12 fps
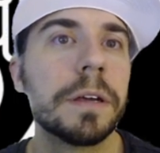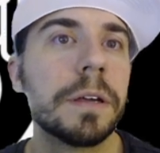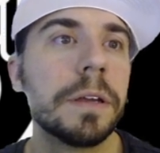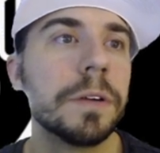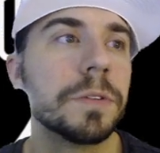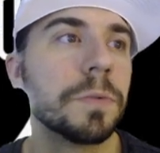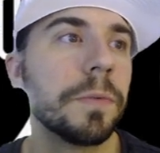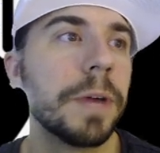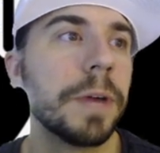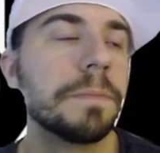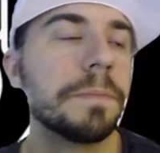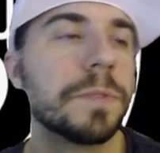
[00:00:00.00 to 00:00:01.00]
here's what we
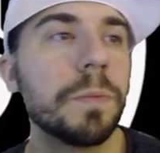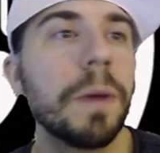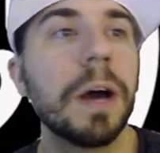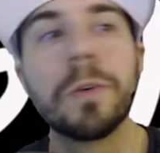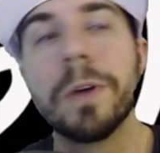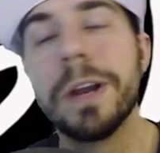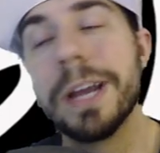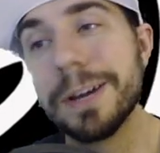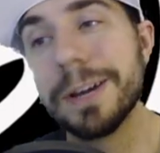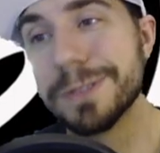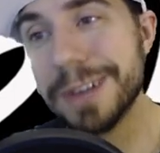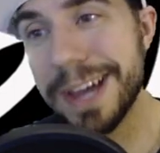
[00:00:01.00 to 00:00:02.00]
got. So Mono Red Aggro
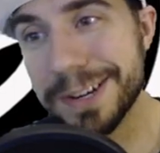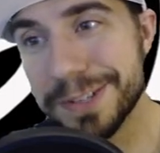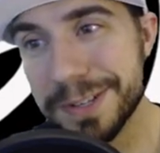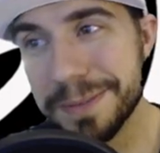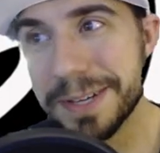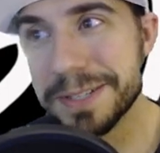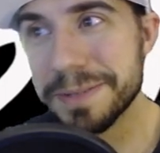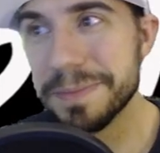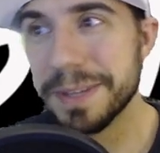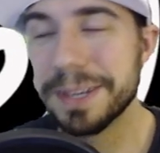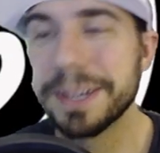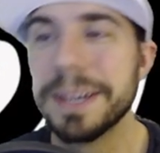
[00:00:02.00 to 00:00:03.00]
is actually the best
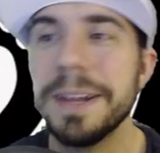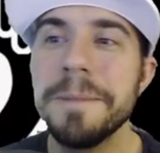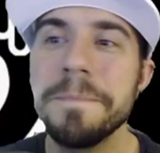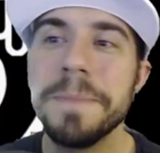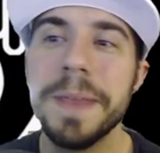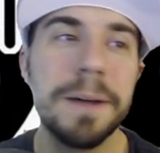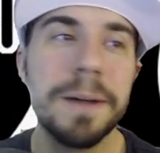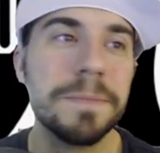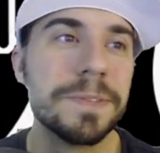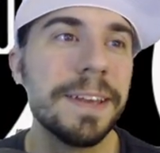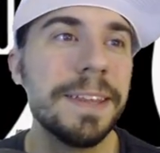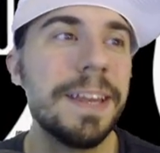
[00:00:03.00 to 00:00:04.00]
Mythic.
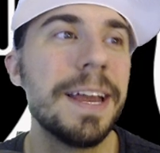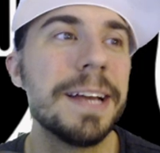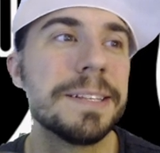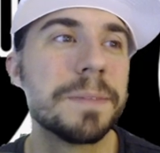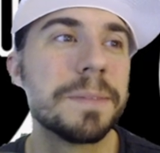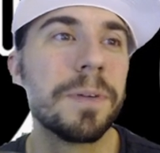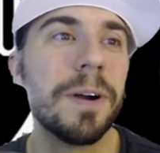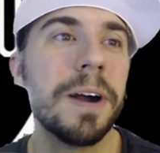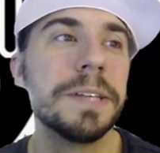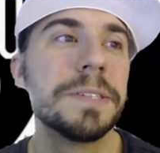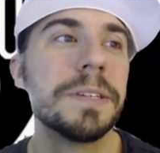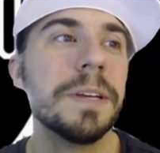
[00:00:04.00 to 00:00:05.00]
Slightly not
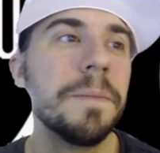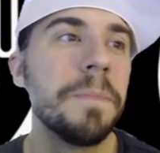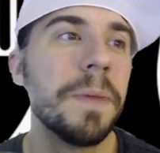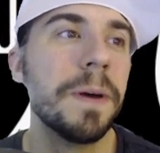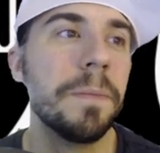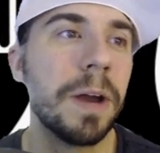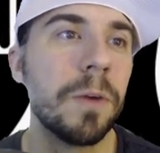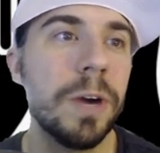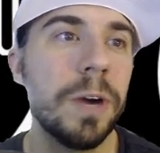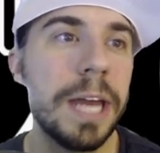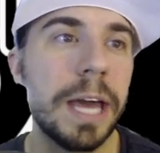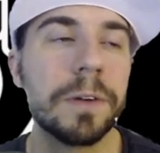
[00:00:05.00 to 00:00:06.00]
surprised. Mono
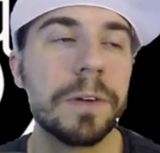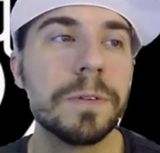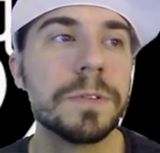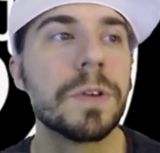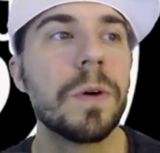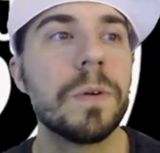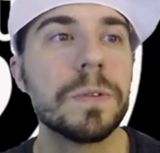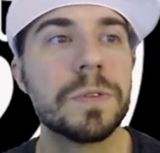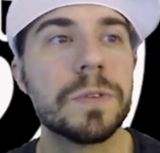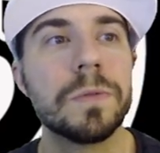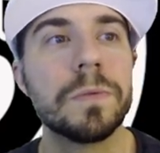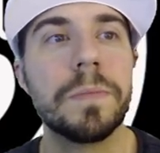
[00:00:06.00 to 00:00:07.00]
White Aggro is
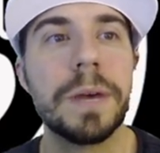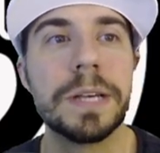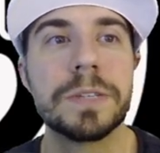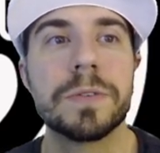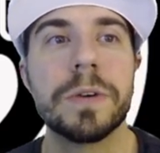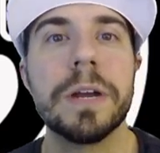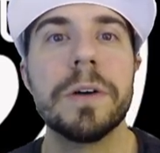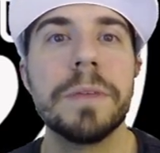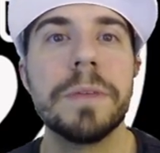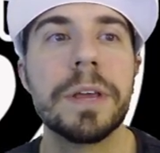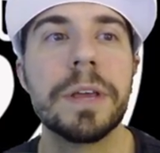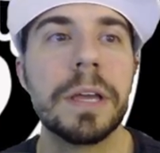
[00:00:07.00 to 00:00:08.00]
also the best right now in
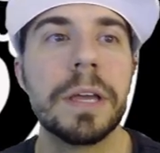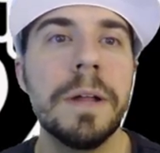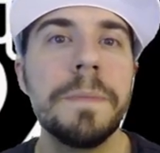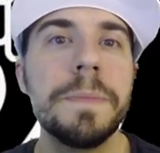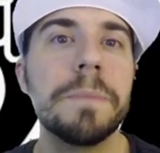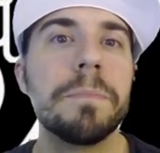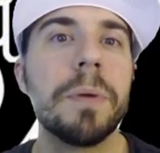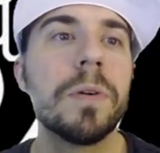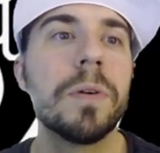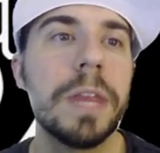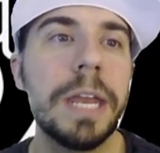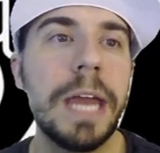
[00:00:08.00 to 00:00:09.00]
Mythic. And part
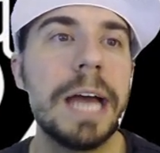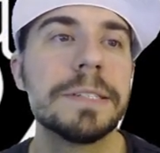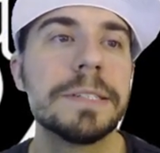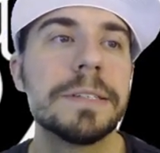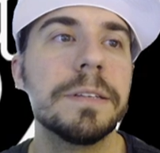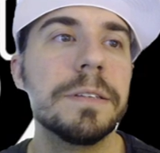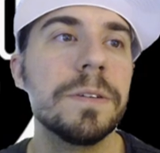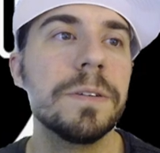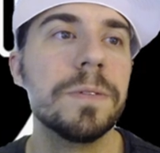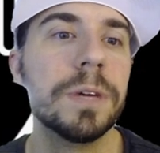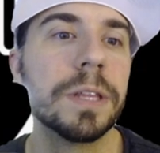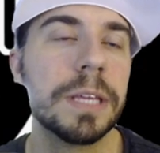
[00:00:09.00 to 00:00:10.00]
of that has to do
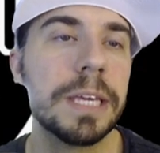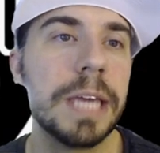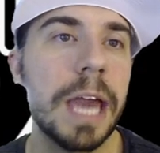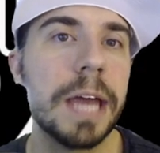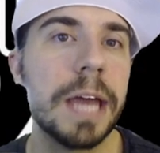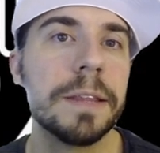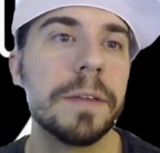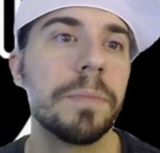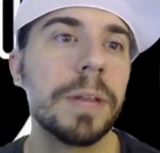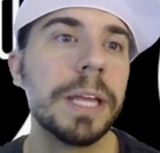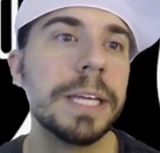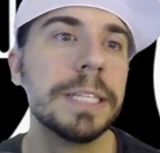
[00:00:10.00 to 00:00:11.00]
with, again, the
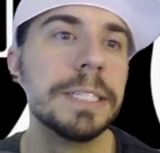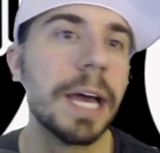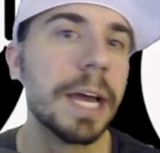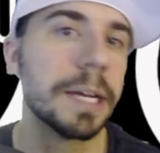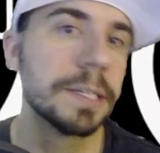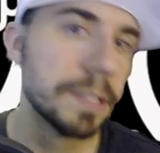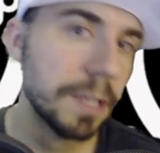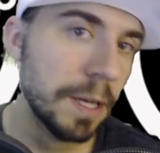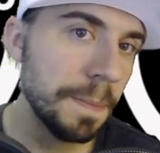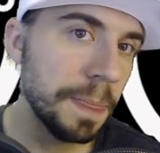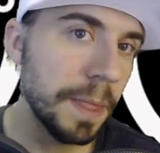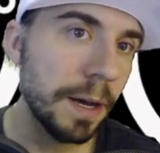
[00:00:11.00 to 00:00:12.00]
played decks
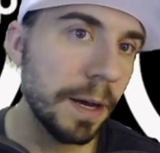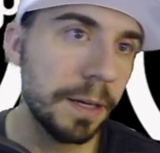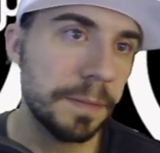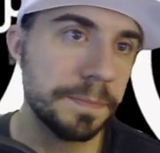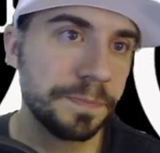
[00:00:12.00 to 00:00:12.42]
and